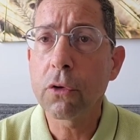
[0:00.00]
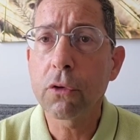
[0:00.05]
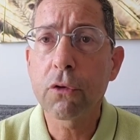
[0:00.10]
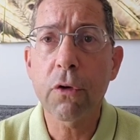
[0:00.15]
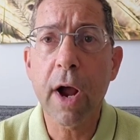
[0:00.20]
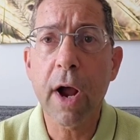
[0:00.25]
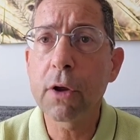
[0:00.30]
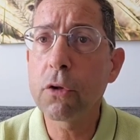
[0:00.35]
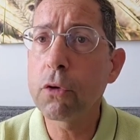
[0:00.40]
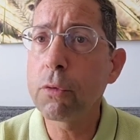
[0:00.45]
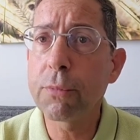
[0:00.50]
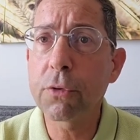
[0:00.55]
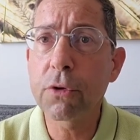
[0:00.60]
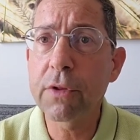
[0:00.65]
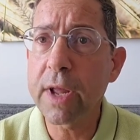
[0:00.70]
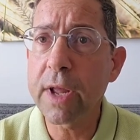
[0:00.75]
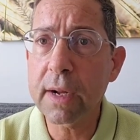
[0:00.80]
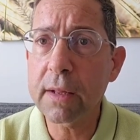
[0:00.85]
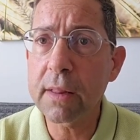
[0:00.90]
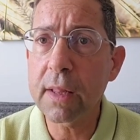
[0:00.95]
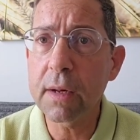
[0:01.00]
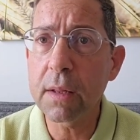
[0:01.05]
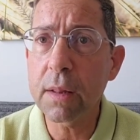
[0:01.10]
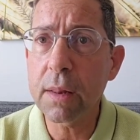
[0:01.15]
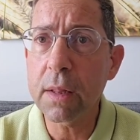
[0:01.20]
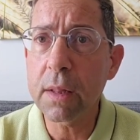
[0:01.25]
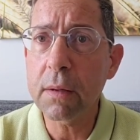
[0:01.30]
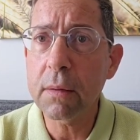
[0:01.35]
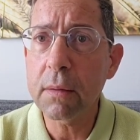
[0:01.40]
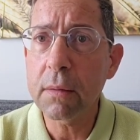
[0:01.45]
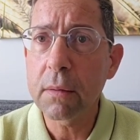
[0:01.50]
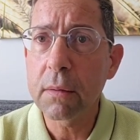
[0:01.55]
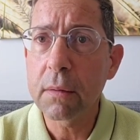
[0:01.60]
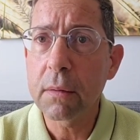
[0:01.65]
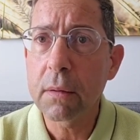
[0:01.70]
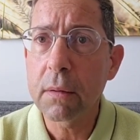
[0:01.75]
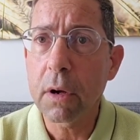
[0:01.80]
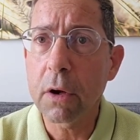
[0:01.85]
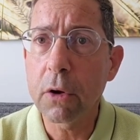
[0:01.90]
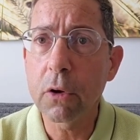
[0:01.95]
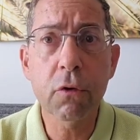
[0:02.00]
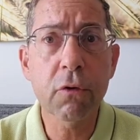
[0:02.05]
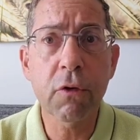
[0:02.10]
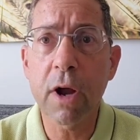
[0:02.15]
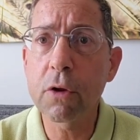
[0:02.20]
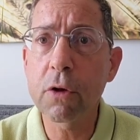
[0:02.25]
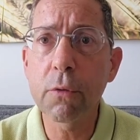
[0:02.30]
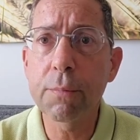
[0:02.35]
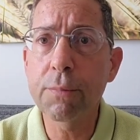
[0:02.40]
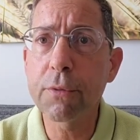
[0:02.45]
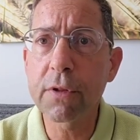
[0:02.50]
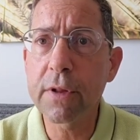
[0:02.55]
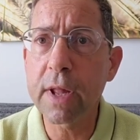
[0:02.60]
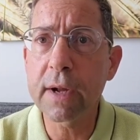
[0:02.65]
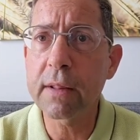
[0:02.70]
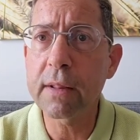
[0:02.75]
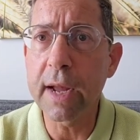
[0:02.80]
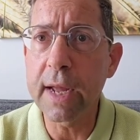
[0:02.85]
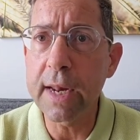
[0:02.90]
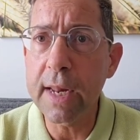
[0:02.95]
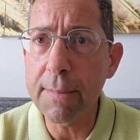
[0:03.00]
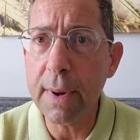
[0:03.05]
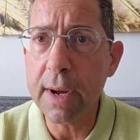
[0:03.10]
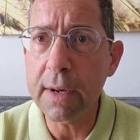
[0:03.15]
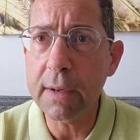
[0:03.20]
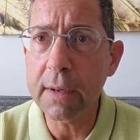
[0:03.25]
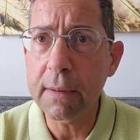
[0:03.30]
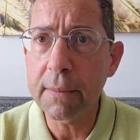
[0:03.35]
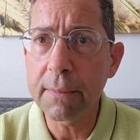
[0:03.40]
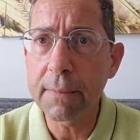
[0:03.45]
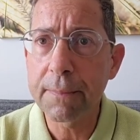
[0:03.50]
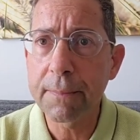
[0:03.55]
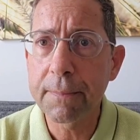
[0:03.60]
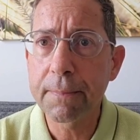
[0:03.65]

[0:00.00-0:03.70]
Are you trying to protect anything? Are you trying to protect anybody?